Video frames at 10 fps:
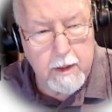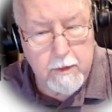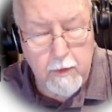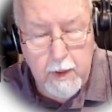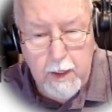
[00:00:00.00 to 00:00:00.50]

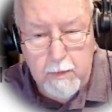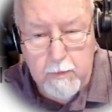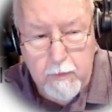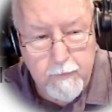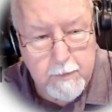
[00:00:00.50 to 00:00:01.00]
So they had to
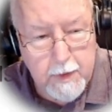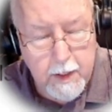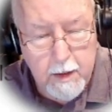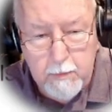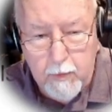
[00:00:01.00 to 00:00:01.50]
move him
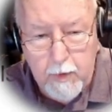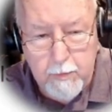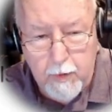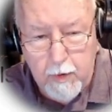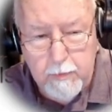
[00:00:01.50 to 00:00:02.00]
again. Boy,
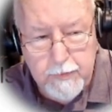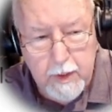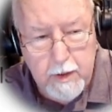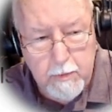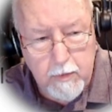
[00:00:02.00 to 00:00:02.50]
Paul was on
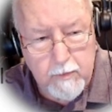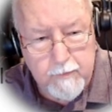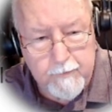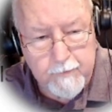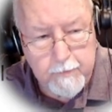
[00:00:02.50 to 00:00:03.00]
the move.
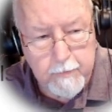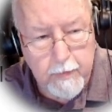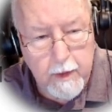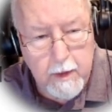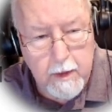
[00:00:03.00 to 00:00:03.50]

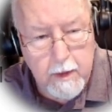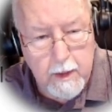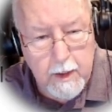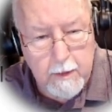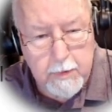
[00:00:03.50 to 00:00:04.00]

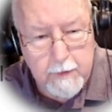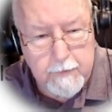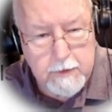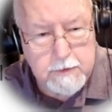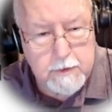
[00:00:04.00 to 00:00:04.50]
And I believe
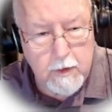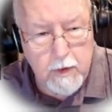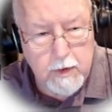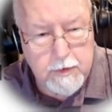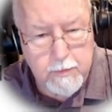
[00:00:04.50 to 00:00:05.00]
this
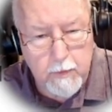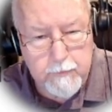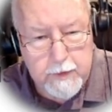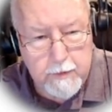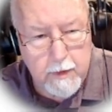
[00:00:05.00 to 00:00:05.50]
all this
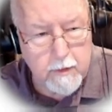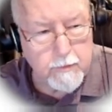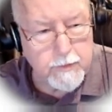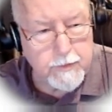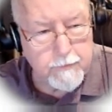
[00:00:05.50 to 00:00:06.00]
moving around
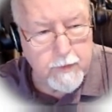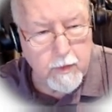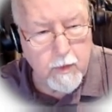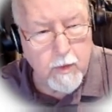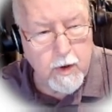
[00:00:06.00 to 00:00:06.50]
was of the
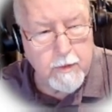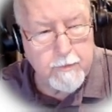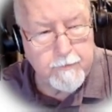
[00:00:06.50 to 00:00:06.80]
Lord.